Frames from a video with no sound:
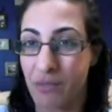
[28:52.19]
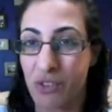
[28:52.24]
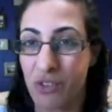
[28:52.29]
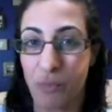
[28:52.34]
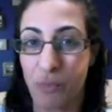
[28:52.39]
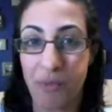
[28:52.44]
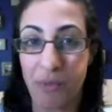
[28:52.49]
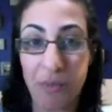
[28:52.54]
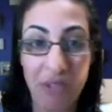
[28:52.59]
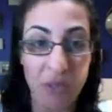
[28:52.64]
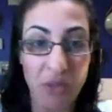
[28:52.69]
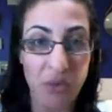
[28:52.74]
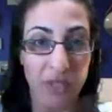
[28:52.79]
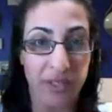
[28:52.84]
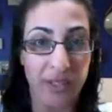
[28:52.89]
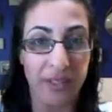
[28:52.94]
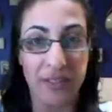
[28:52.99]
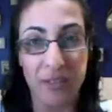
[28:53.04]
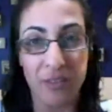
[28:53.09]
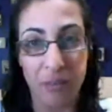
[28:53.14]
So maybe you and
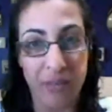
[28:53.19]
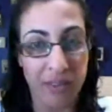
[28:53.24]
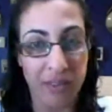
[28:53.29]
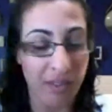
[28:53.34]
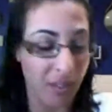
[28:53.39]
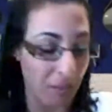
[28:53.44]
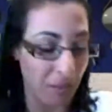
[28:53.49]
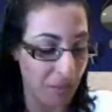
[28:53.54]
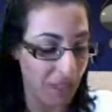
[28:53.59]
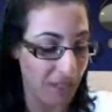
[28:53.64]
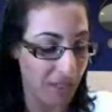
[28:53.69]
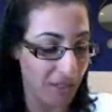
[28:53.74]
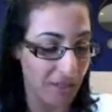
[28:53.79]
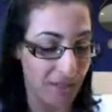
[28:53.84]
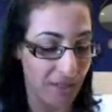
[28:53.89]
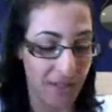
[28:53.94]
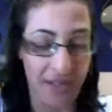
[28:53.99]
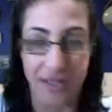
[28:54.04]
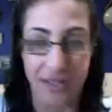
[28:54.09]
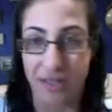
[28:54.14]
Elizabeth can meet
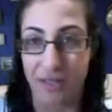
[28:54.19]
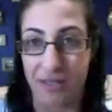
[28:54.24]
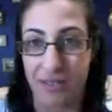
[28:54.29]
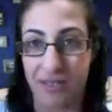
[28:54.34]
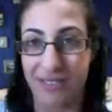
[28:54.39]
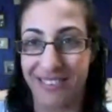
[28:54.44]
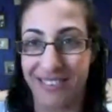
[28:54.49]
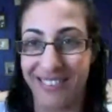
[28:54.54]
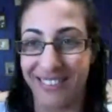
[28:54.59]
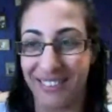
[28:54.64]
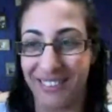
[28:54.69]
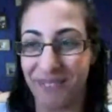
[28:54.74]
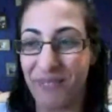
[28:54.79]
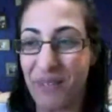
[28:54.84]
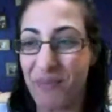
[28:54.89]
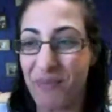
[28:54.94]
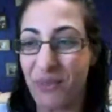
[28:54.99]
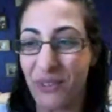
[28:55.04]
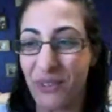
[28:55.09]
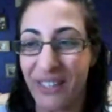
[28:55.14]
and be
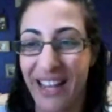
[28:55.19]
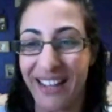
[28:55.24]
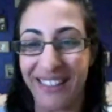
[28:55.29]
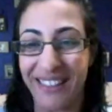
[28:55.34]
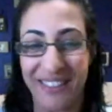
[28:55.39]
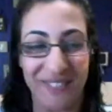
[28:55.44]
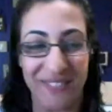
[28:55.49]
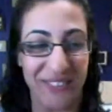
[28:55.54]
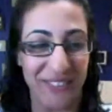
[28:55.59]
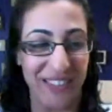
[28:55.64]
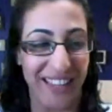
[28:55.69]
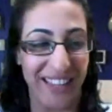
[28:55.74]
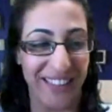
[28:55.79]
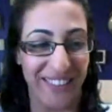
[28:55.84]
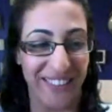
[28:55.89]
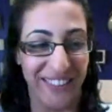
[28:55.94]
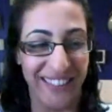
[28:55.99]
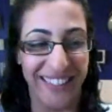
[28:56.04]
productive together.